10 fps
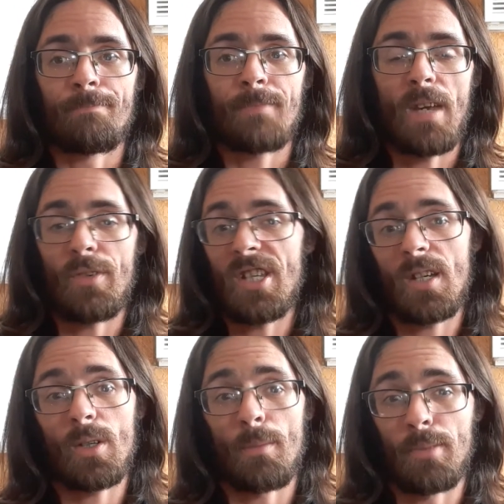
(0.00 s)
If it didn't
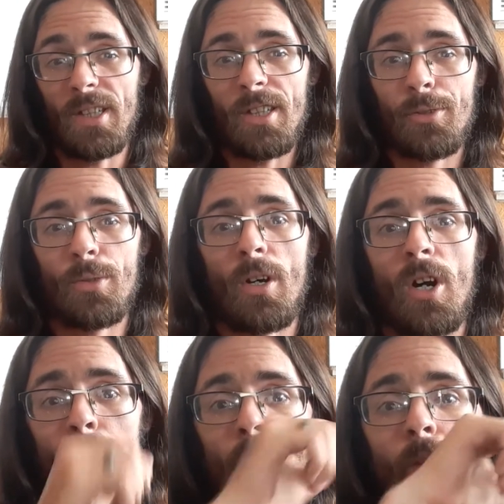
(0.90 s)
go completely through the
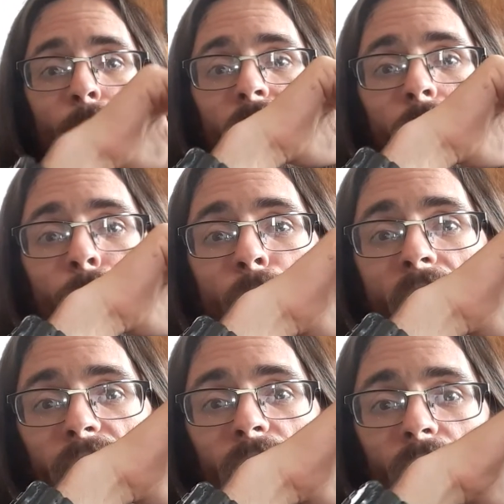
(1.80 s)
arm, it would be
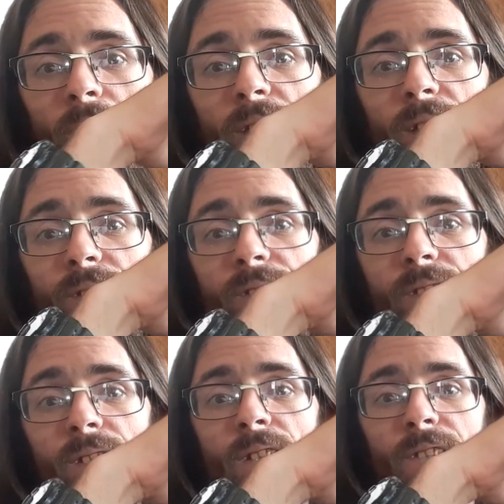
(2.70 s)
back here
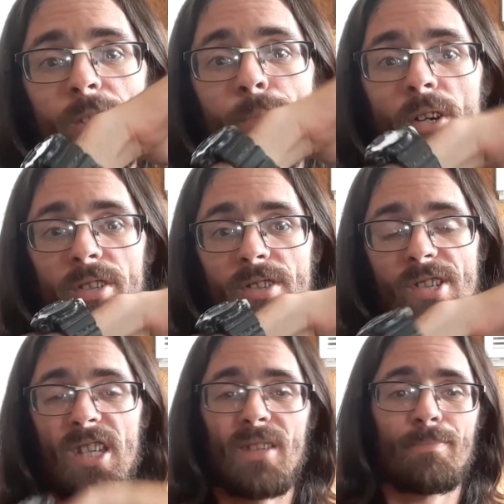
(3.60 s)
against this part of your
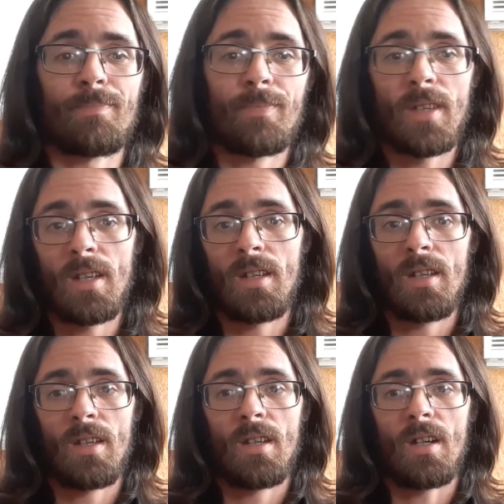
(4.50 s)
skin.
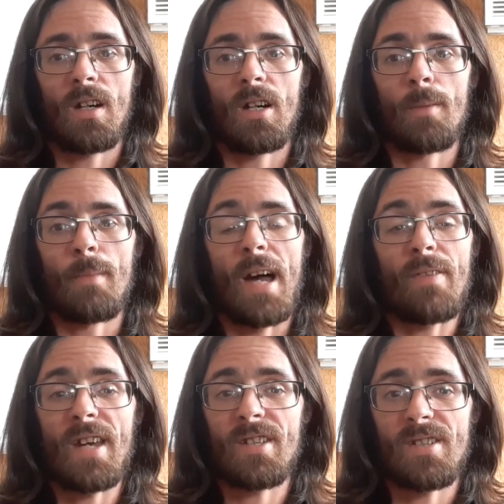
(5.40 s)
I've
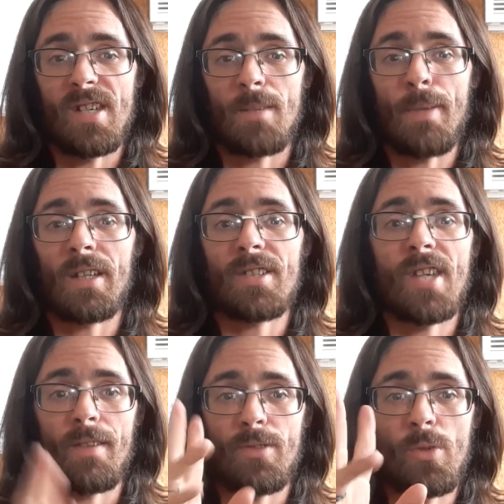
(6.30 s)
had to dig pellets out of 2